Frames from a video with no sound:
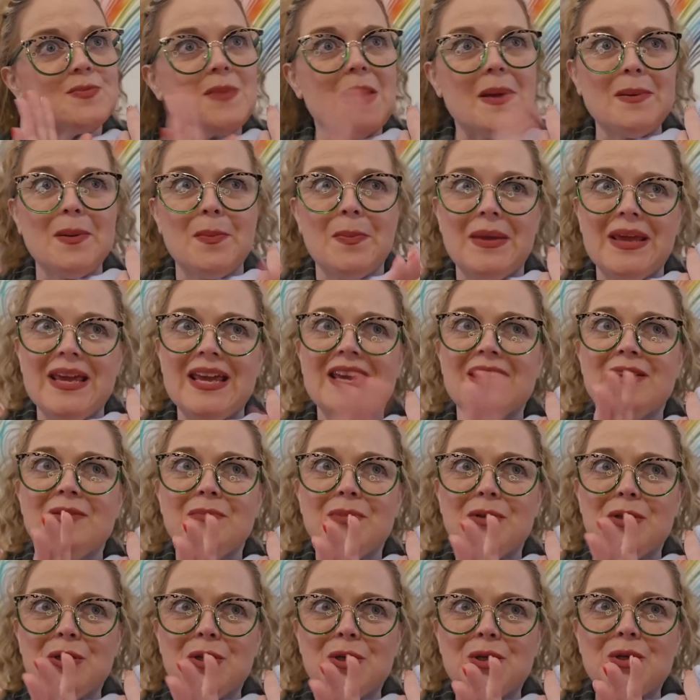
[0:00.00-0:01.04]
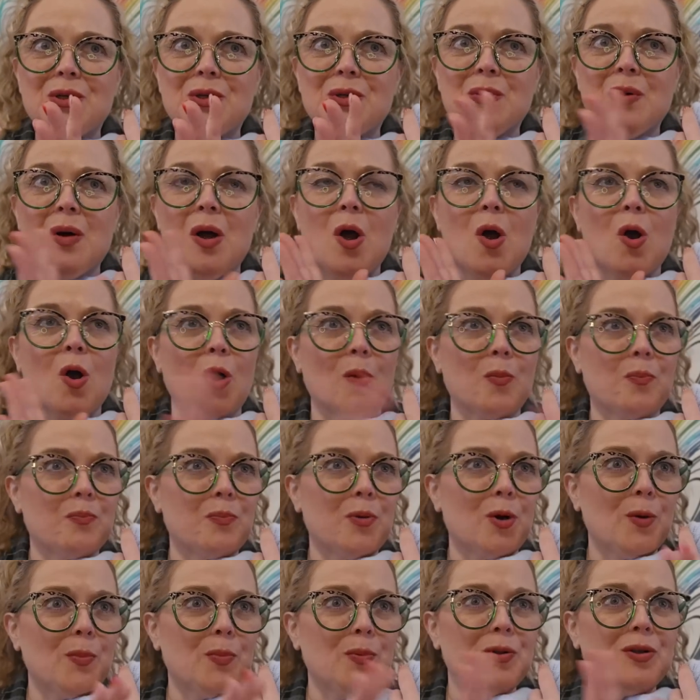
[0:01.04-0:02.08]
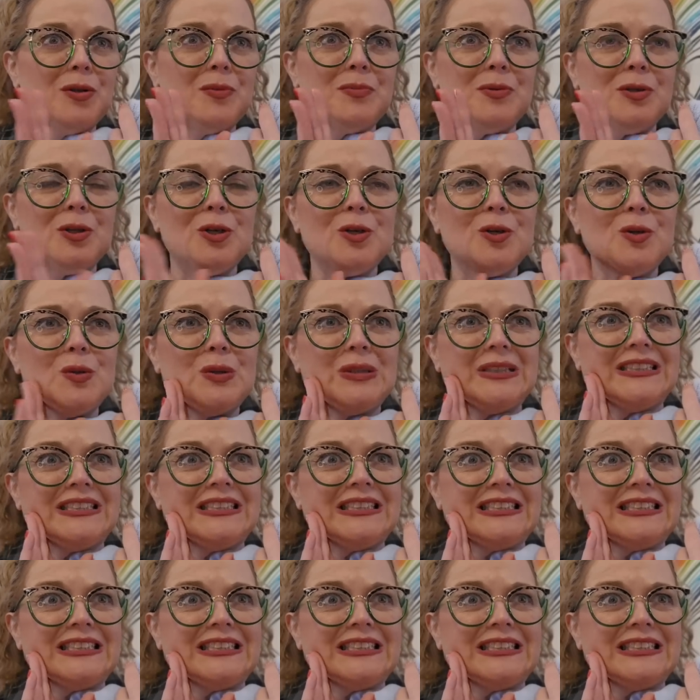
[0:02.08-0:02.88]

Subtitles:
maybe pink and blue or purple and blue.